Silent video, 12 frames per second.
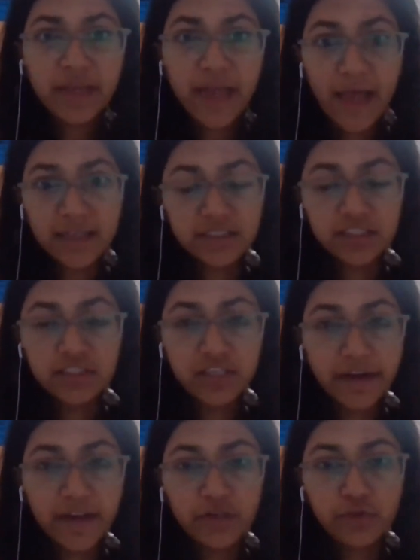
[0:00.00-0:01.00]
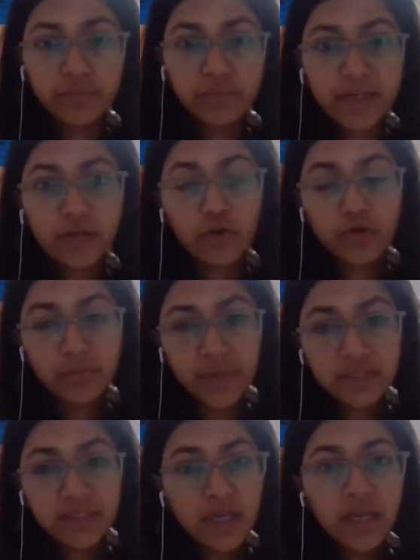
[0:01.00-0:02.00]
my cash is correct to my
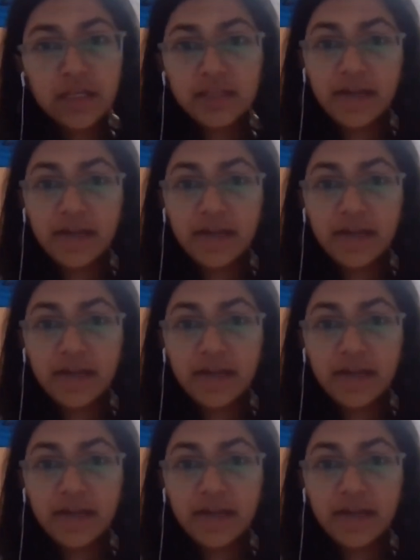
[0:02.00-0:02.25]
documents.